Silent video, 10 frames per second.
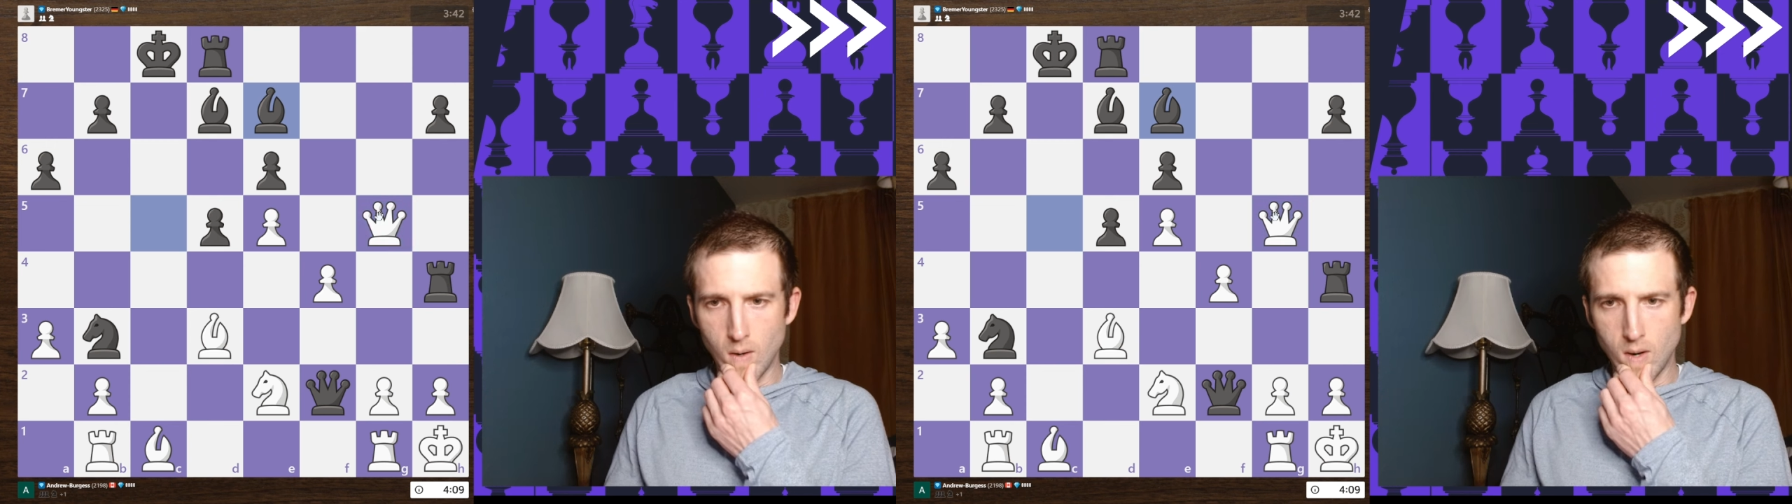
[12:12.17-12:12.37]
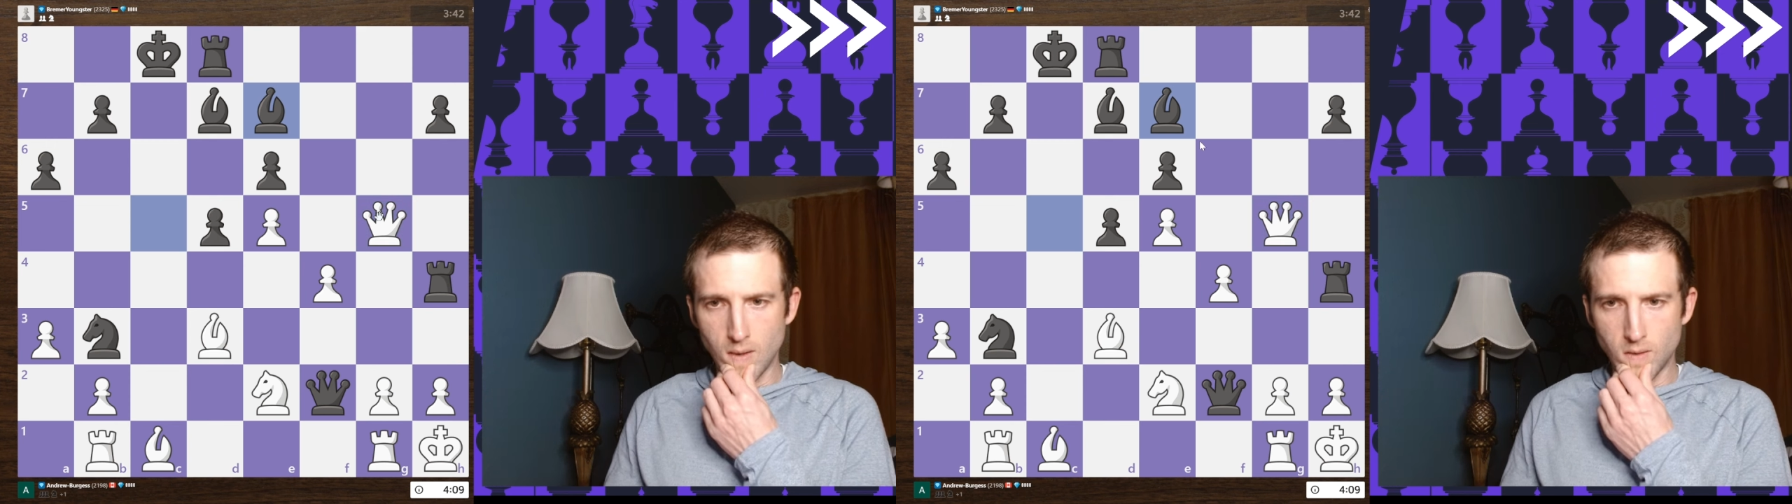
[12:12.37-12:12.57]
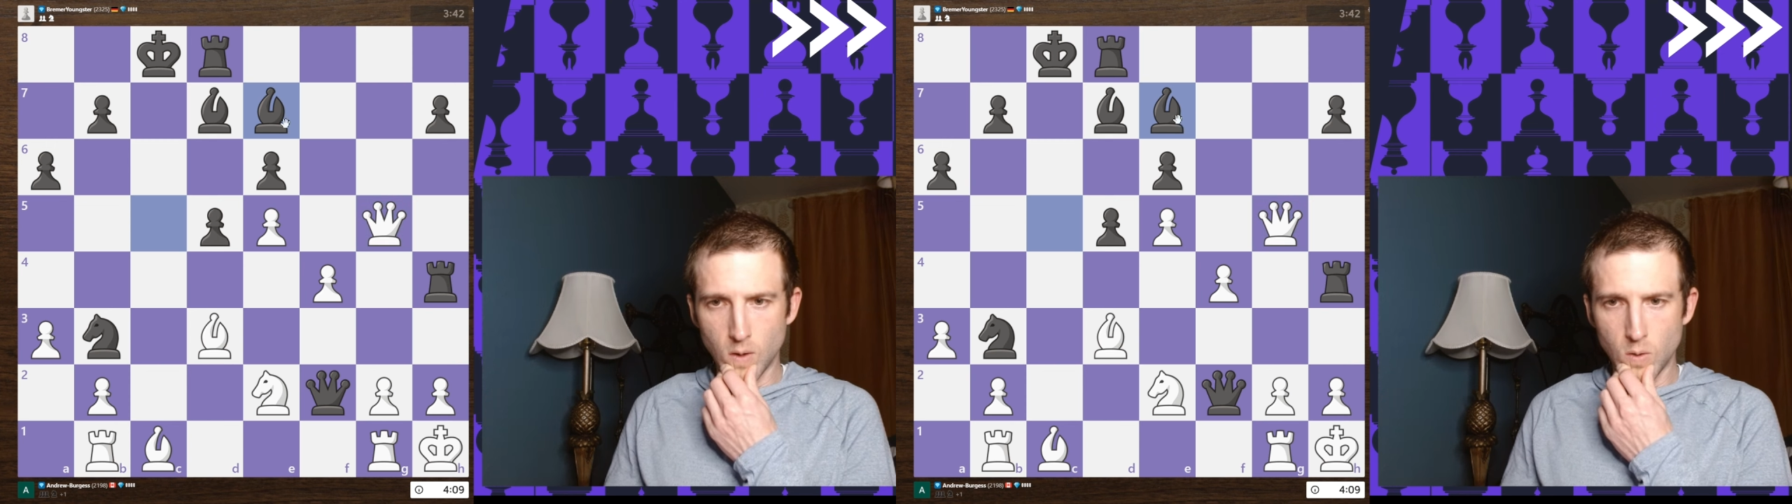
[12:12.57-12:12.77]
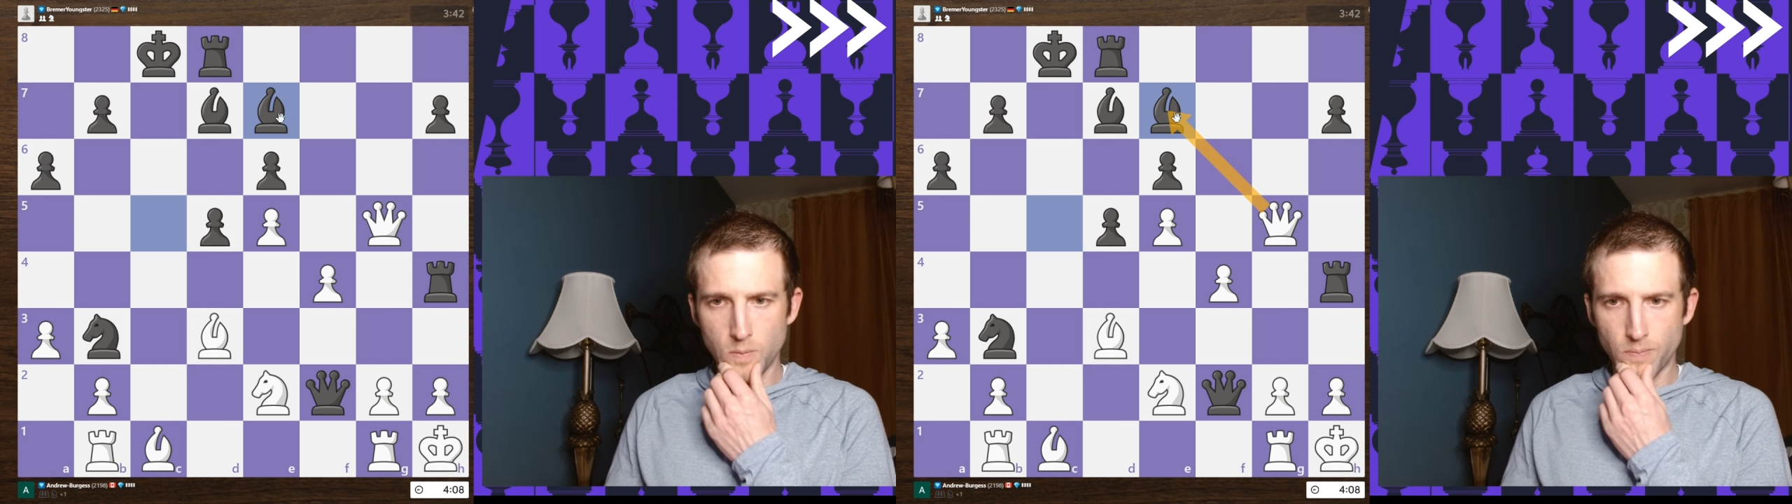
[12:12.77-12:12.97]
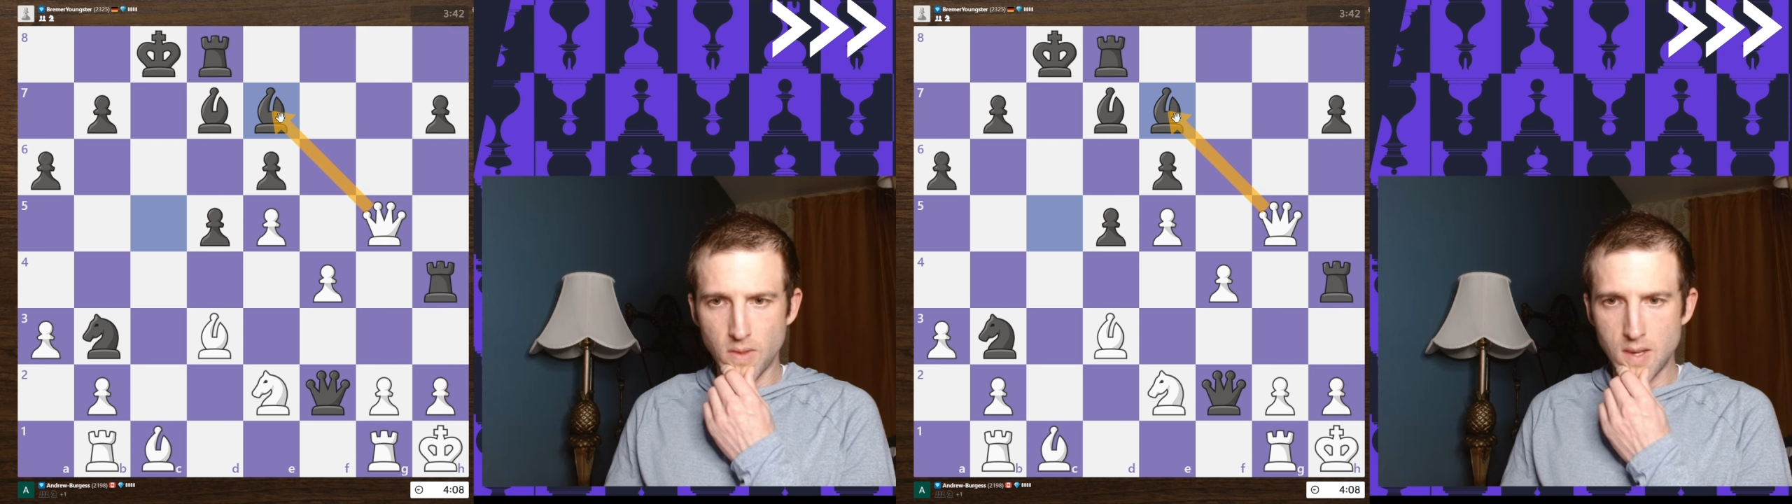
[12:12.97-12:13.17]
Okay, so
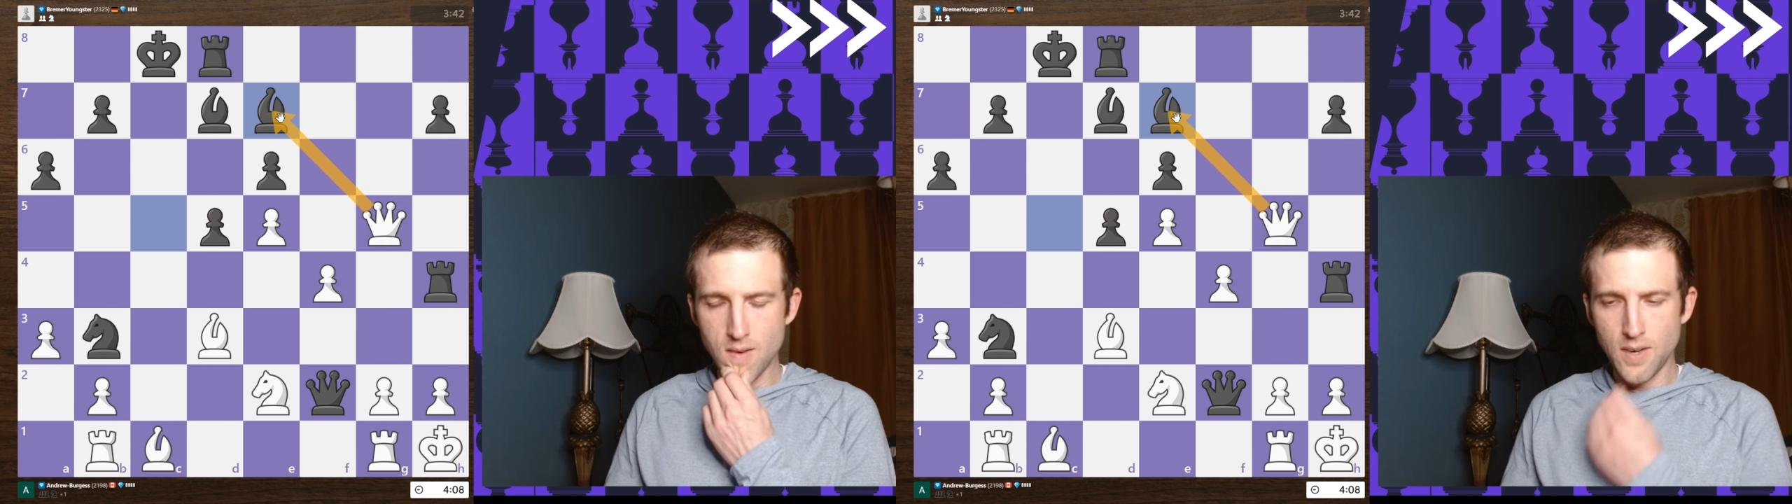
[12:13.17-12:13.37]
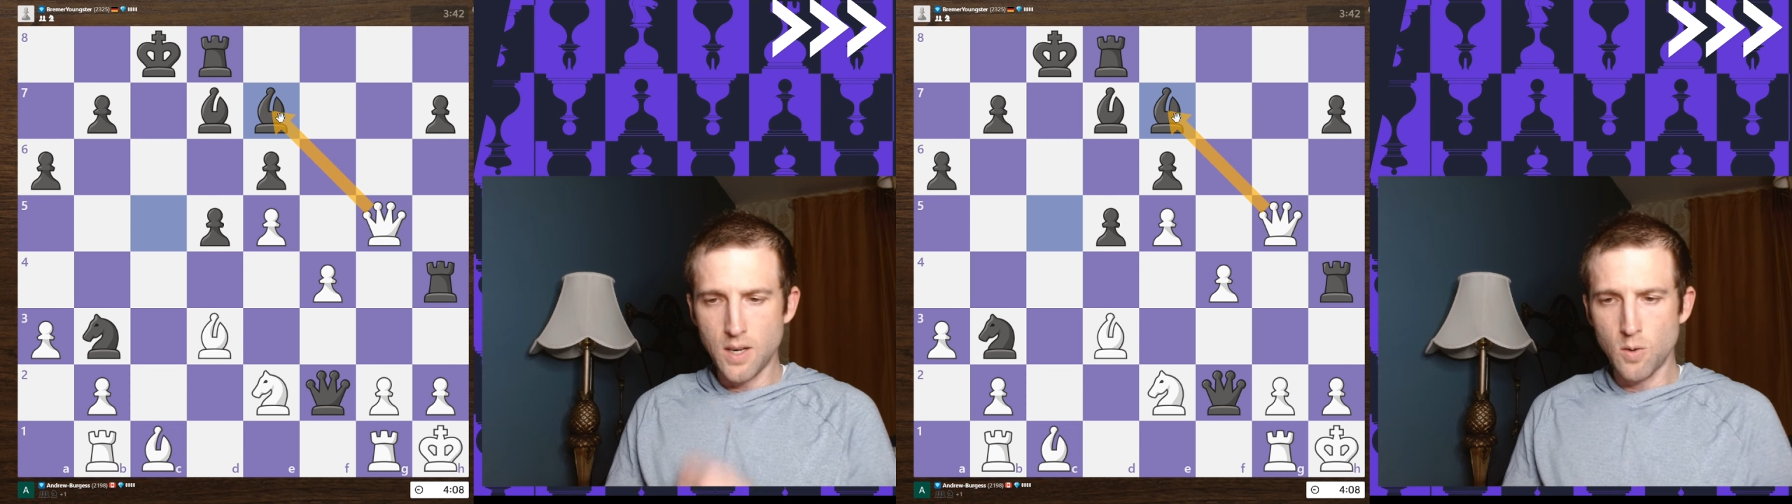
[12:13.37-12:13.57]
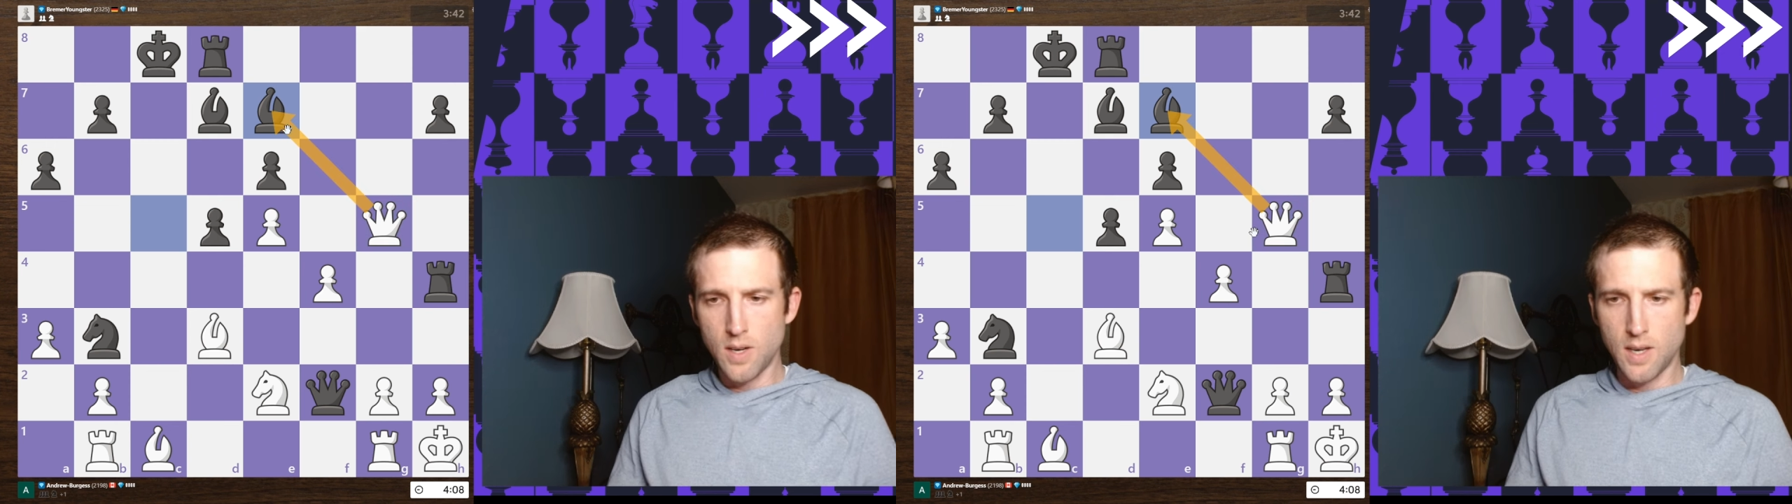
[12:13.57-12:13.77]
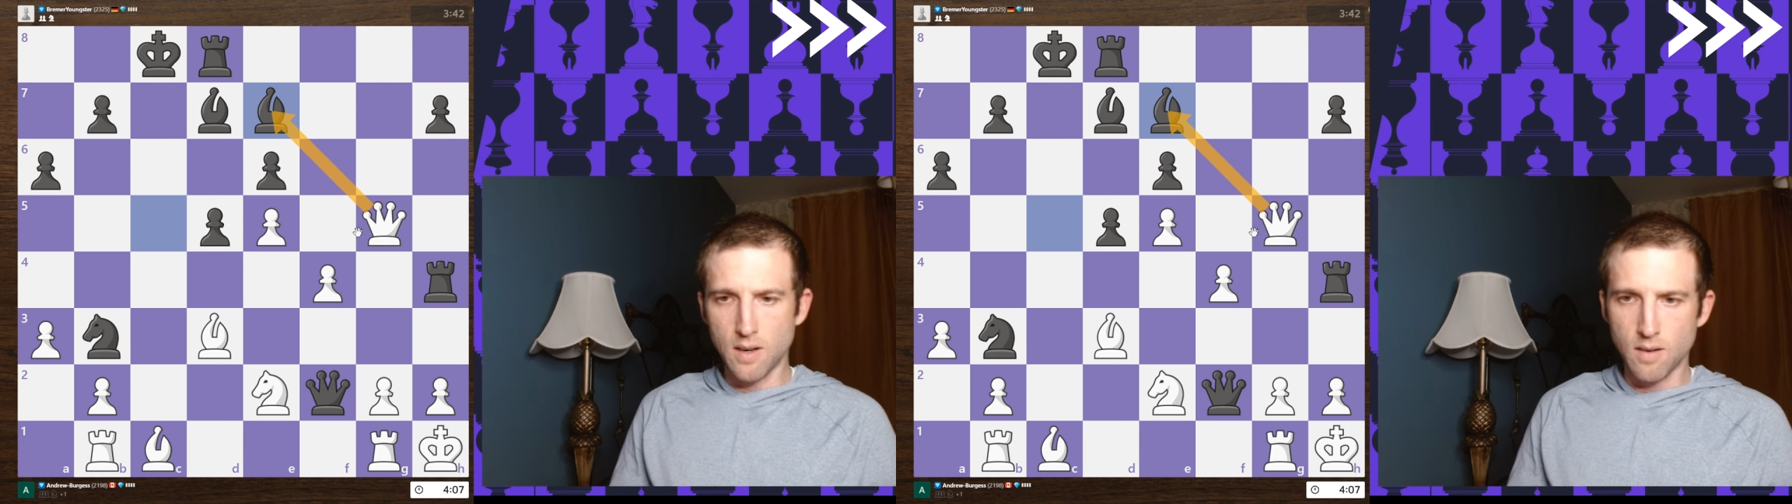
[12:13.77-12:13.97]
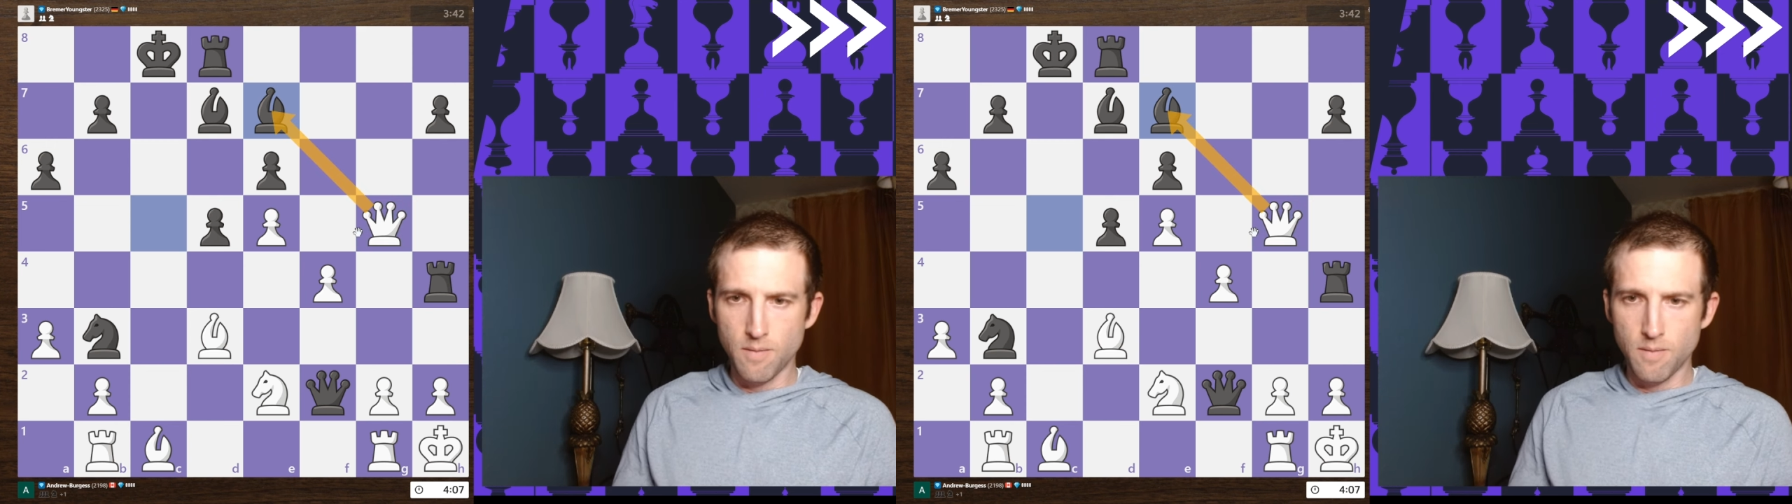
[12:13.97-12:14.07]
if I go here,